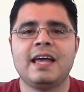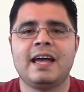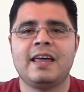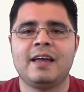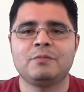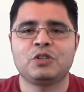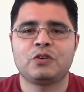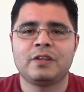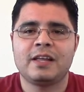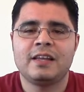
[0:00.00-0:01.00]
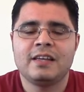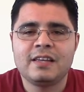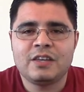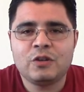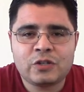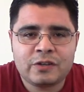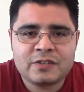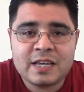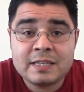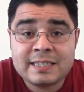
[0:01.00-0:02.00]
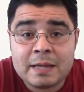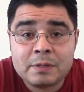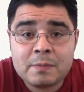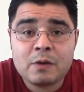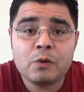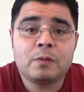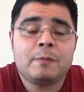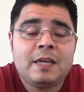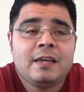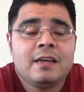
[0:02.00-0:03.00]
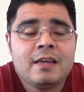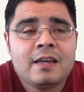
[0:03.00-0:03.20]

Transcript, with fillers: and I'm sure that you share the same sentiment with me.